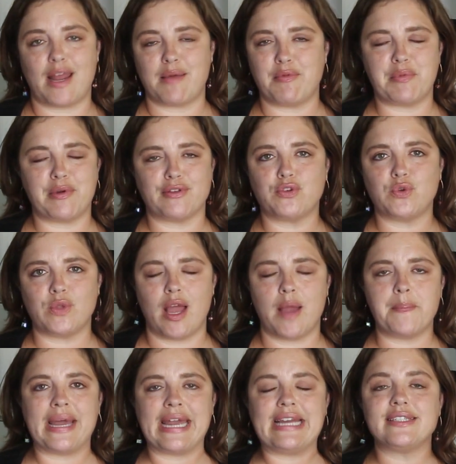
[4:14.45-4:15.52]
I'm a birth doula,
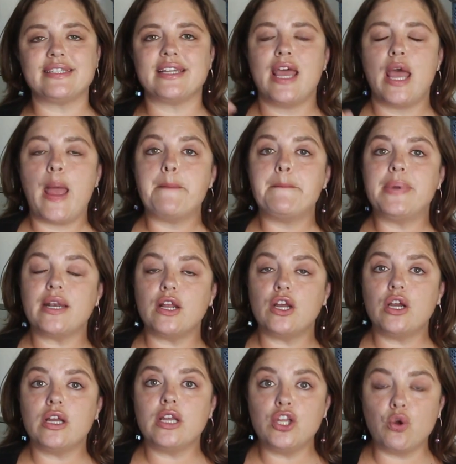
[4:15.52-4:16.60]
I'm biased, but
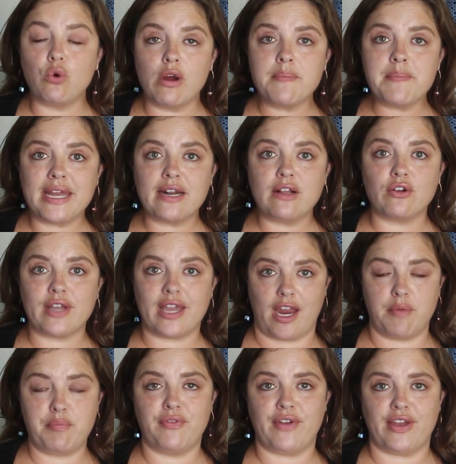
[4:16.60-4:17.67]
your medical
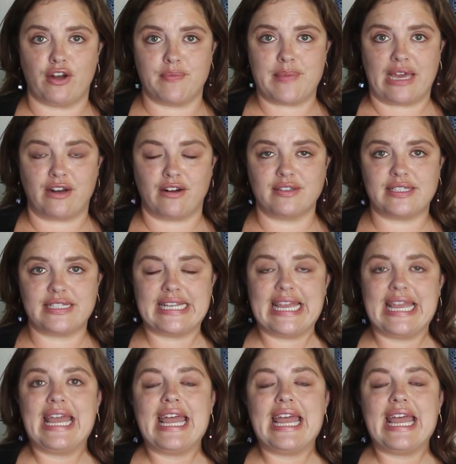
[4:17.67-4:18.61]
care provider matters,